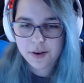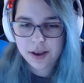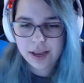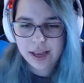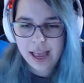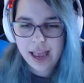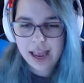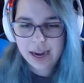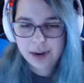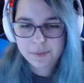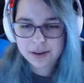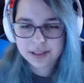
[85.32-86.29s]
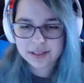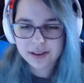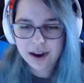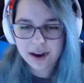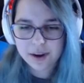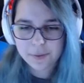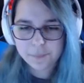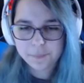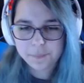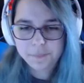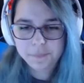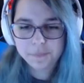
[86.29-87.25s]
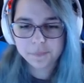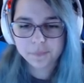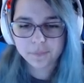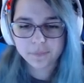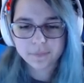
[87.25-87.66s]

and I'm gonna start. Okay.